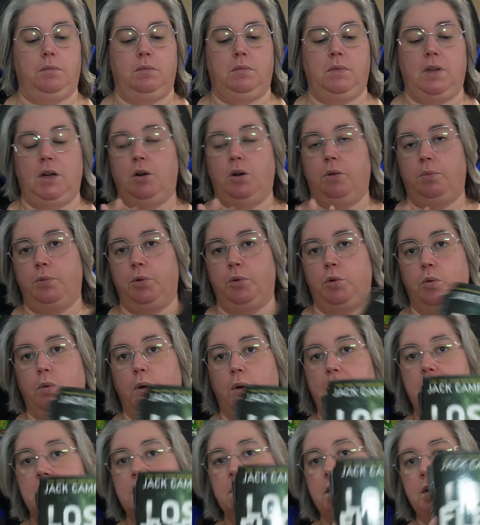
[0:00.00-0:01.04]
they're not book
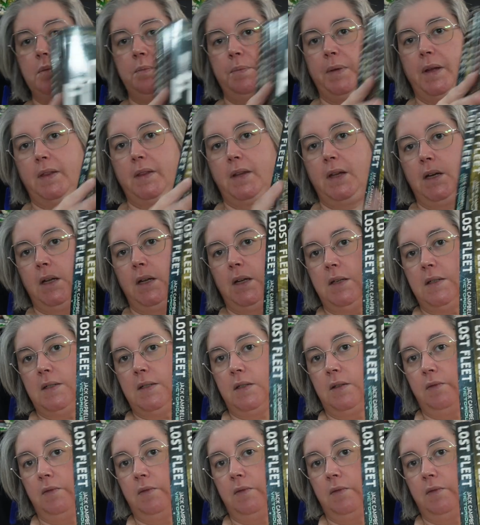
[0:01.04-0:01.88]
ones, but that is